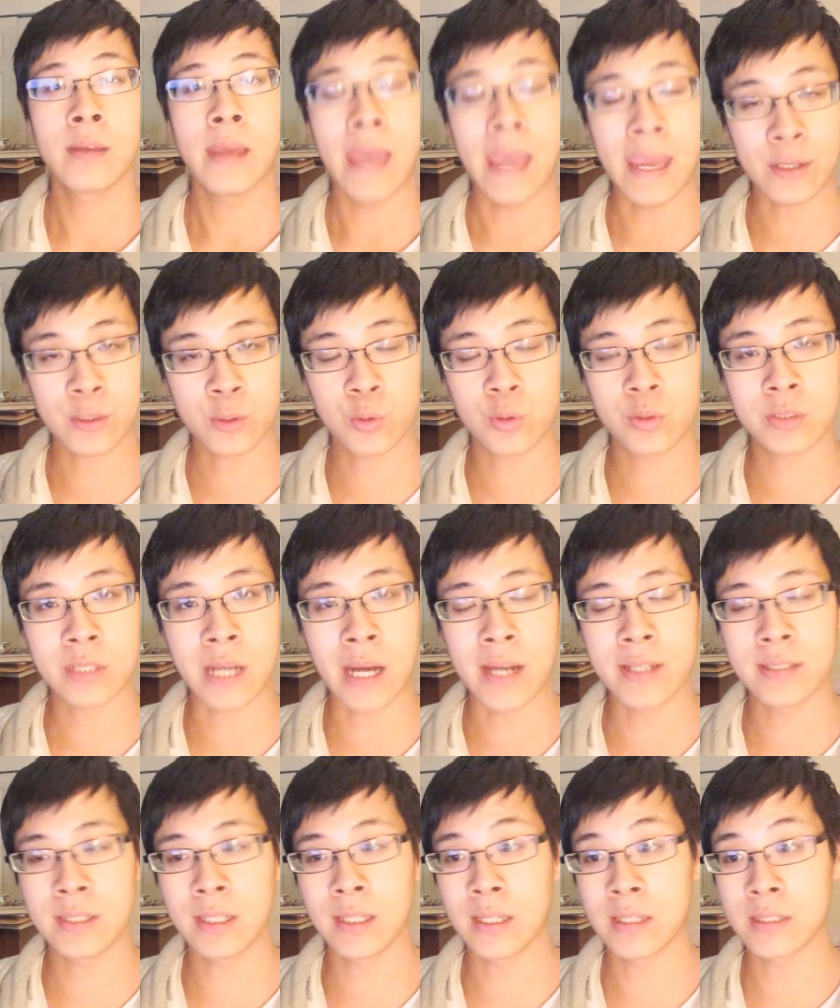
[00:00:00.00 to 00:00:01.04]

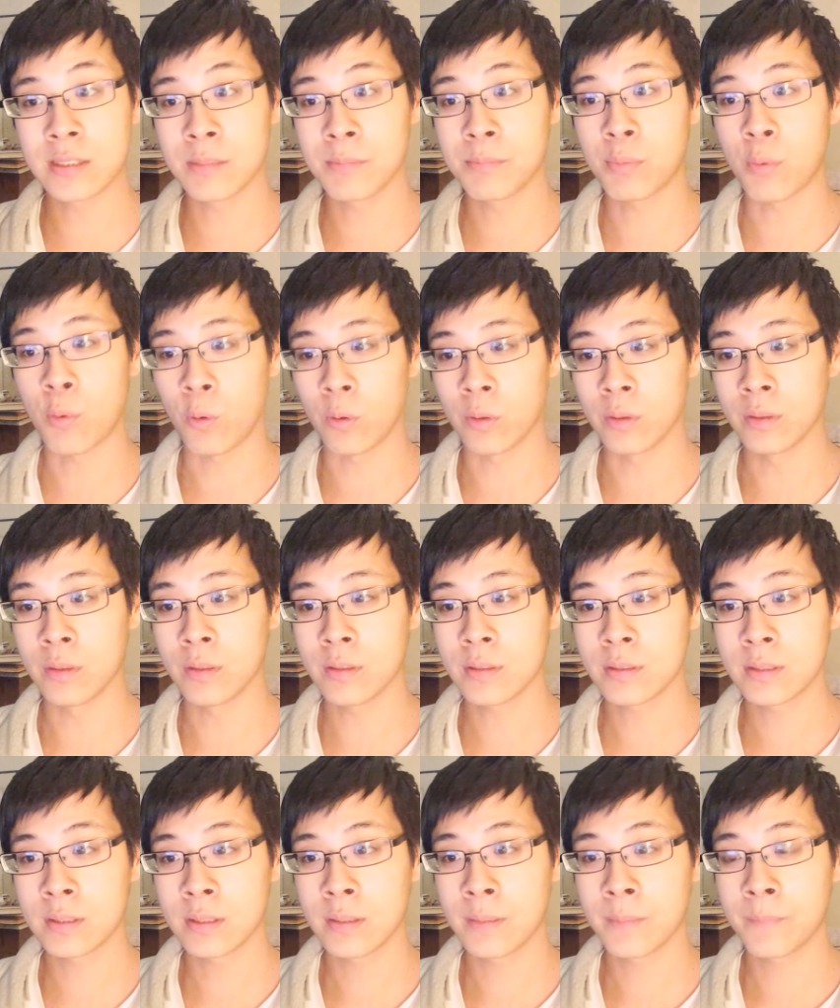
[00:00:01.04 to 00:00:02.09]
Exercising is
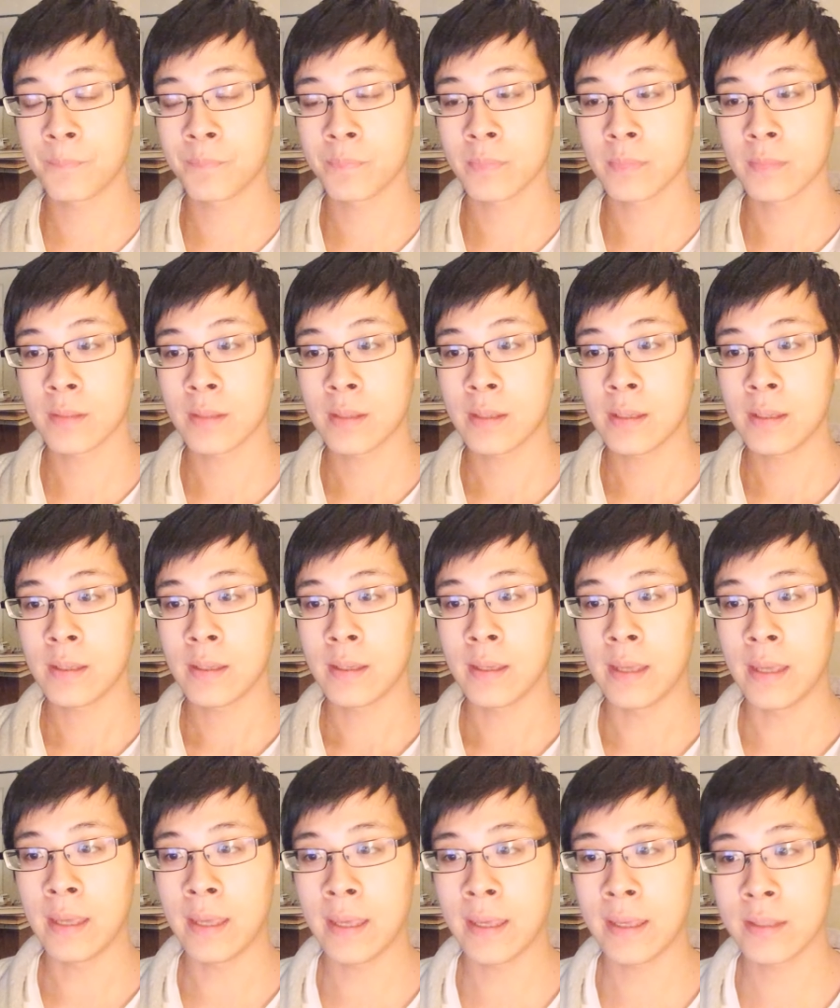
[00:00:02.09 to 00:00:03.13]
important.
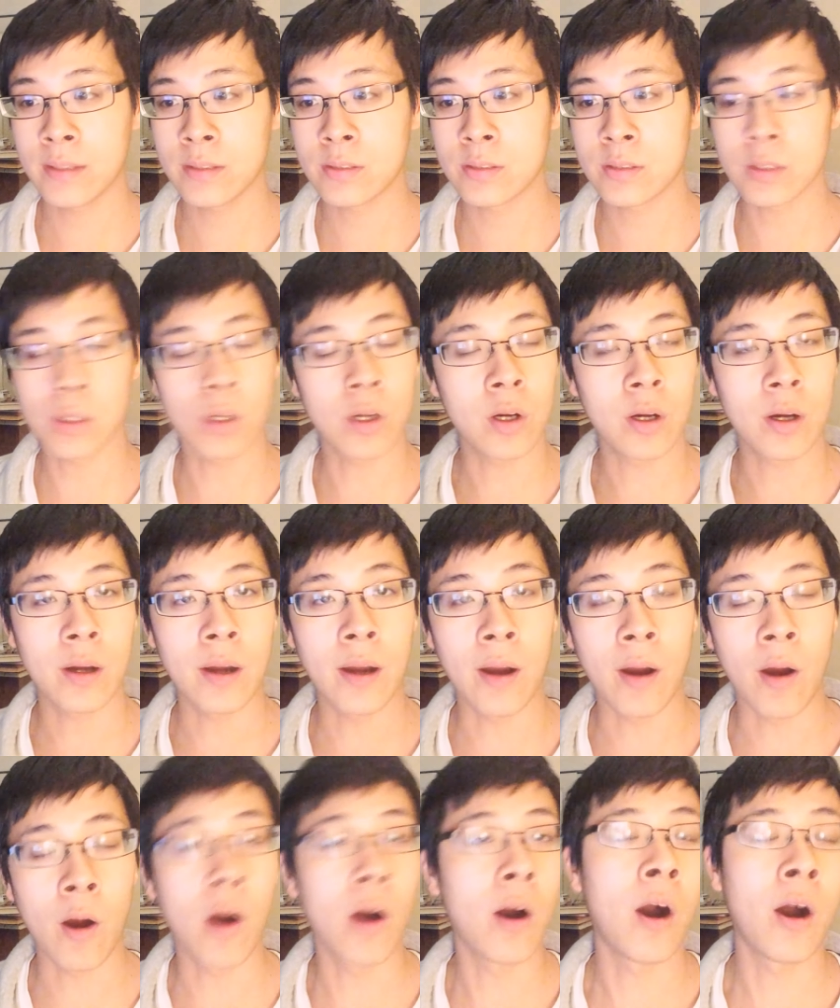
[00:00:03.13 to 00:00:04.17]
And
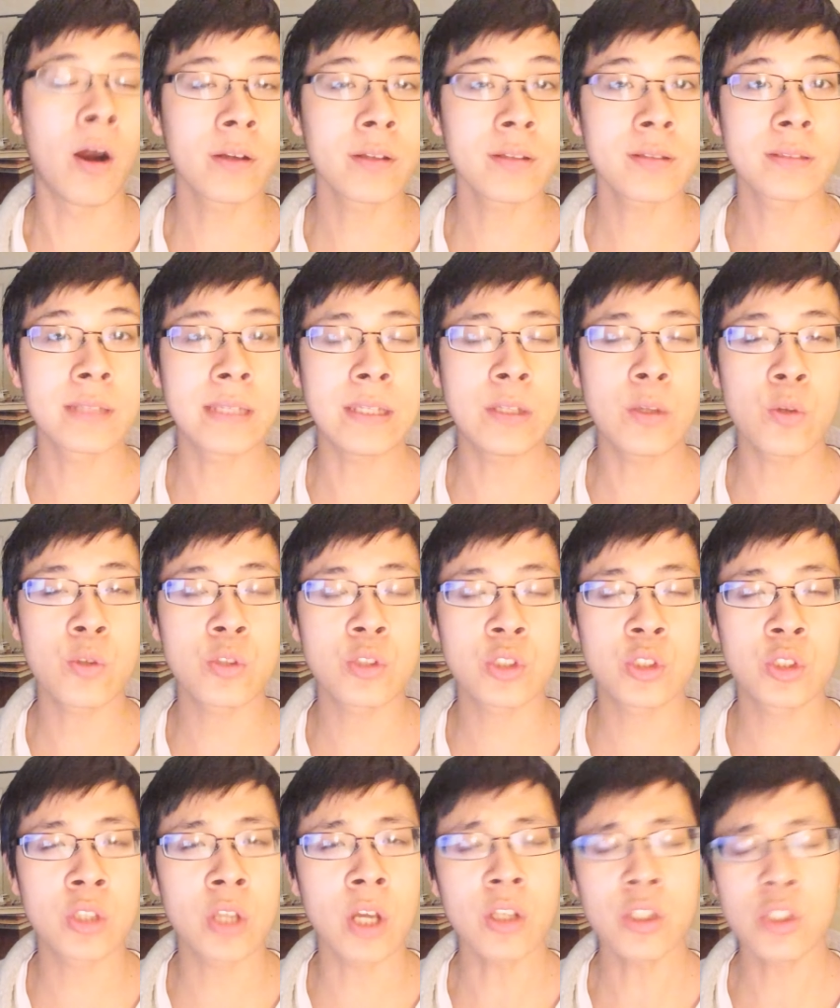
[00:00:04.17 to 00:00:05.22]
honestly, there's
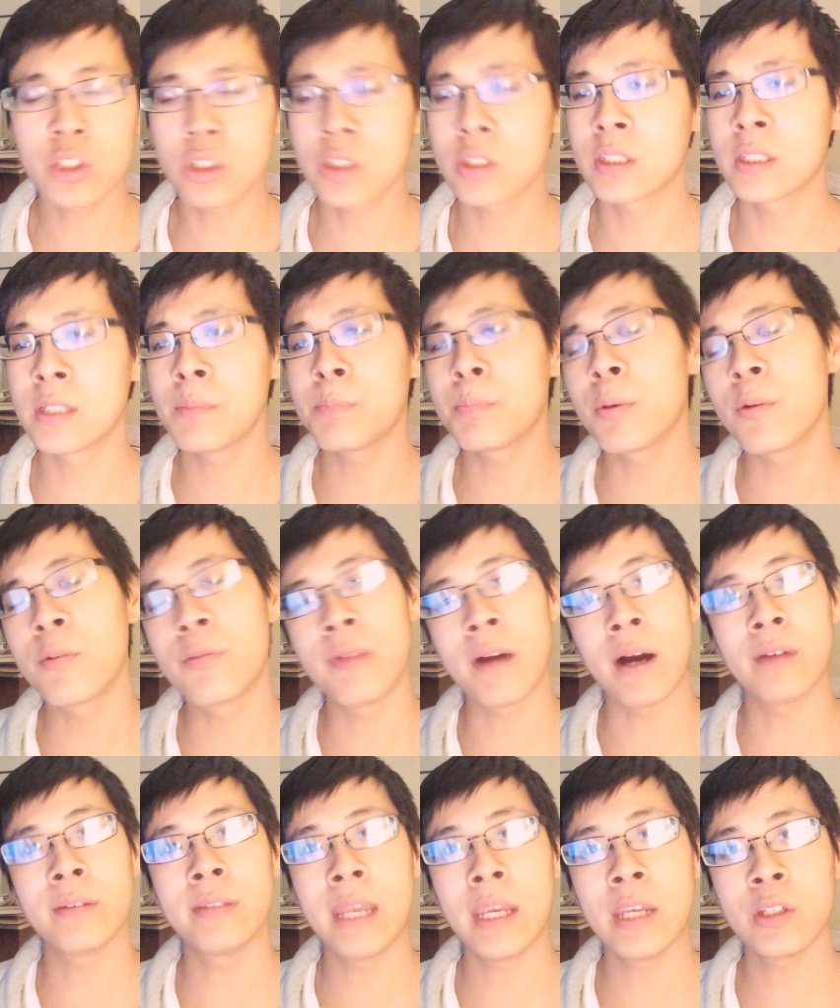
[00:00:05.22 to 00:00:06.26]
such simple
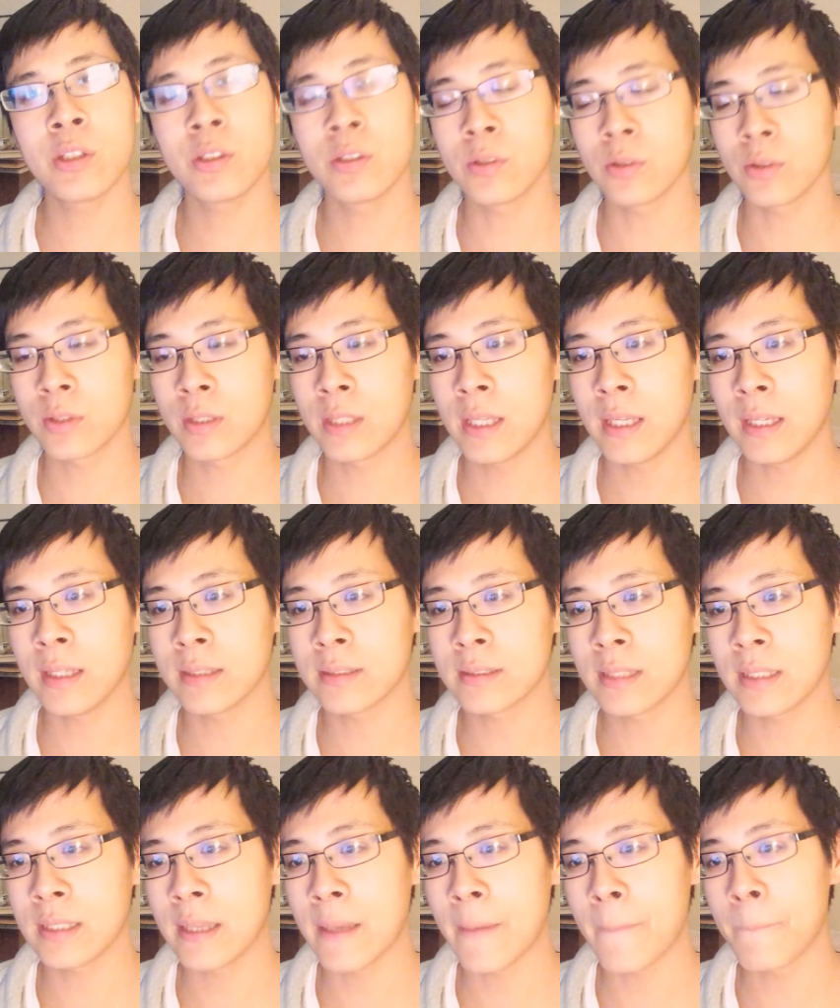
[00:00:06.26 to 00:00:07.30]
foundational things,
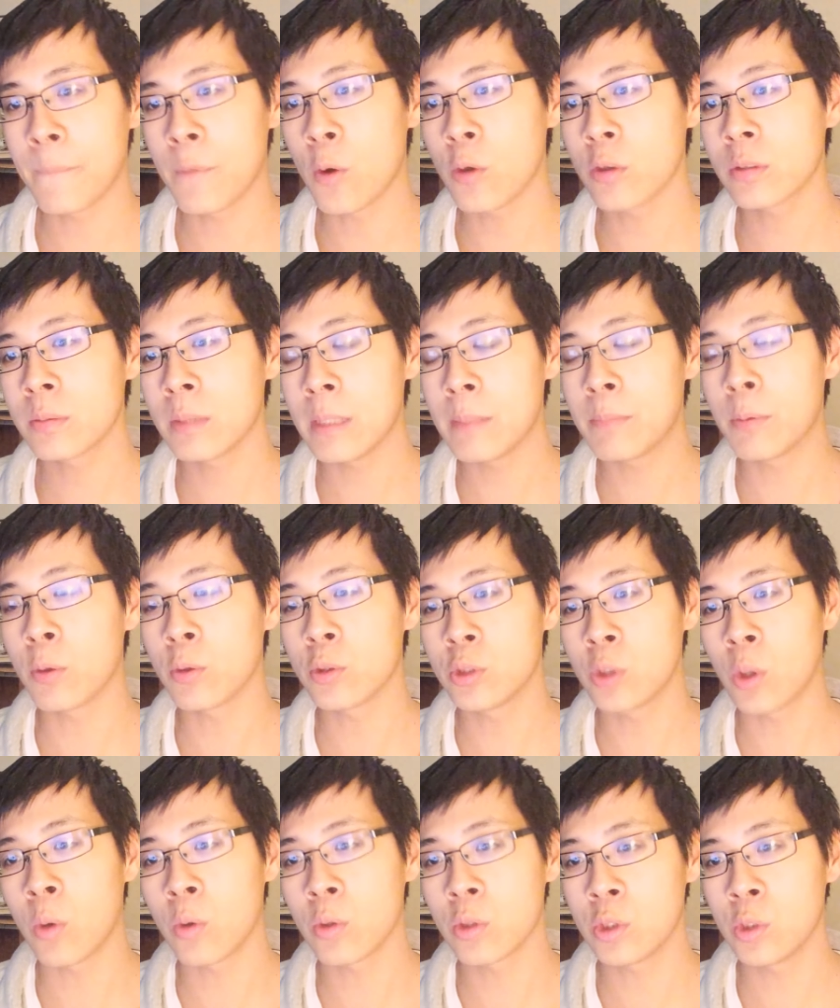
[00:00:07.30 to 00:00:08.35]
and yet most people
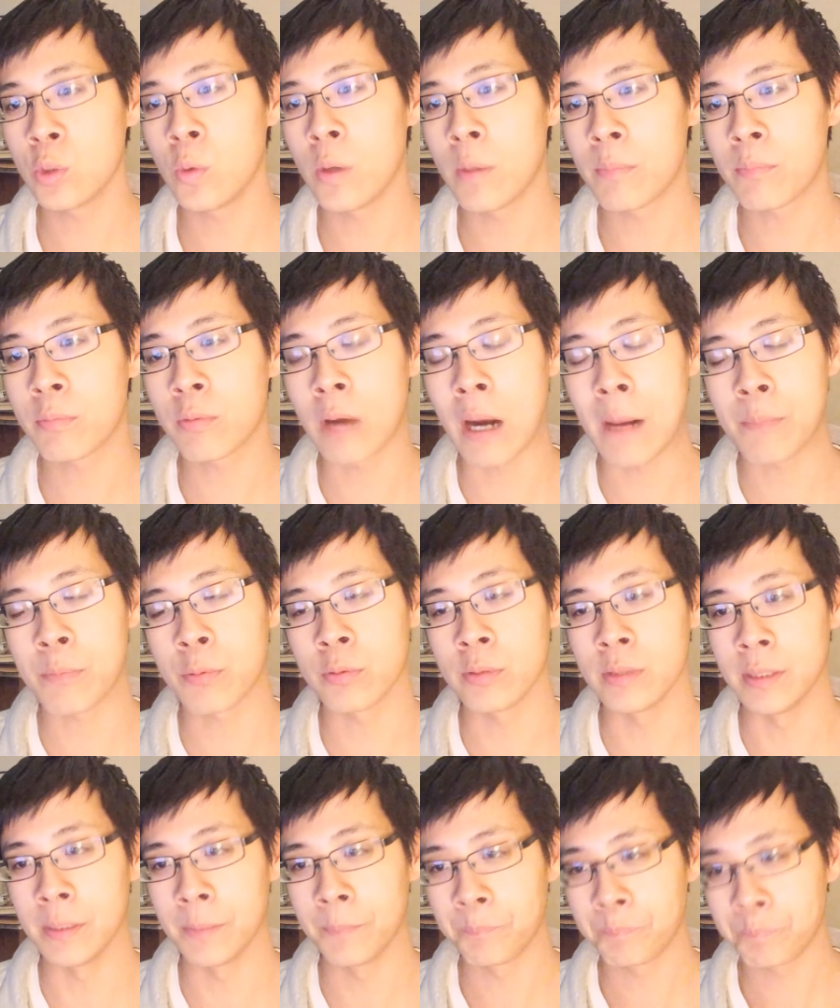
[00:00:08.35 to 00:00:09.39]
don't do it
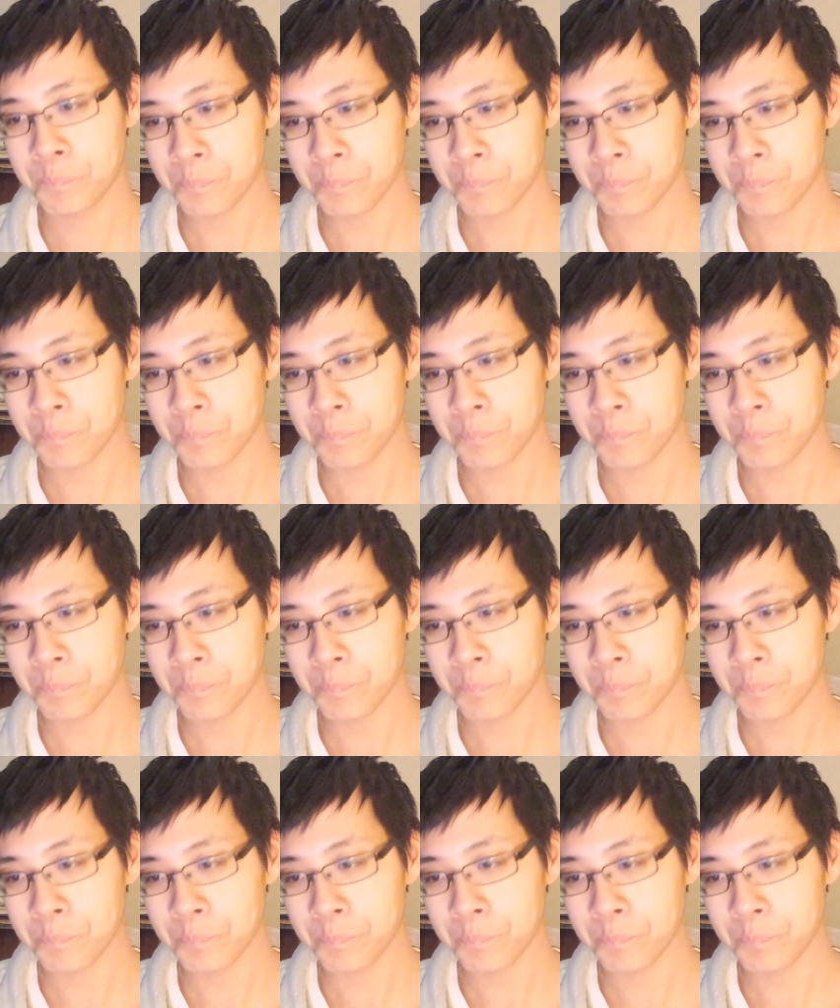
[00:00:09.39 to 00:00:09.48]
properly